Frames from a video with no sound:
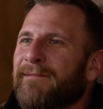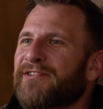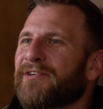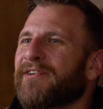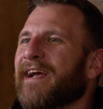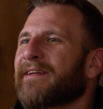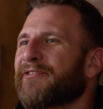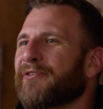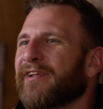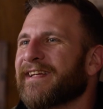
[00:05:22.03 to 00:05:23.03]
he returned to active
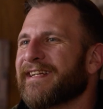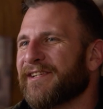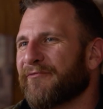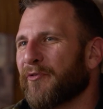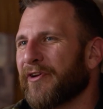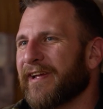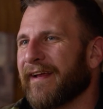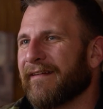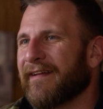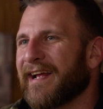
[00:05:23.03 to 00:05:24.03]
duty in
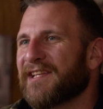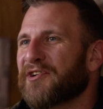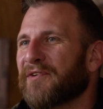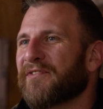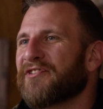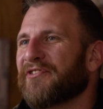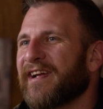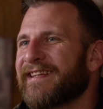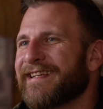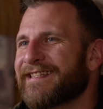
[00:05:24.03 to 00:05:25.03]
1948 and served until
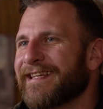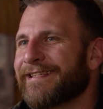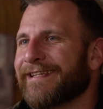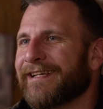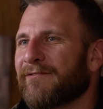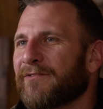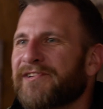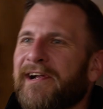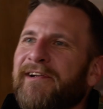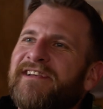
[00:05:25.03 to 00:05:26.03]
1960,
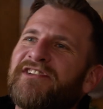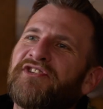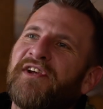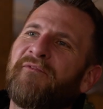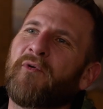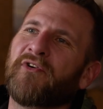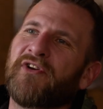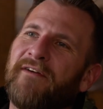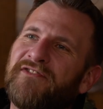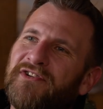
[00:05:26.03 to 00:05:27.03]
retiring as a Chief Warrant
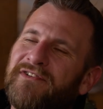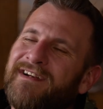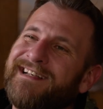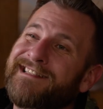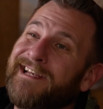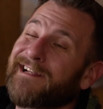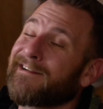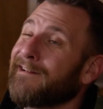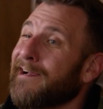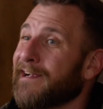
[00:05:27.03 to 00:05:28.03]
Officer, Second
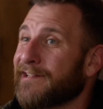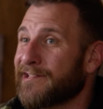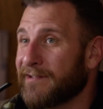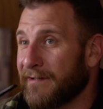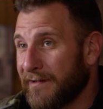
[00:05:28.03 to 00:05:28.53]
Class.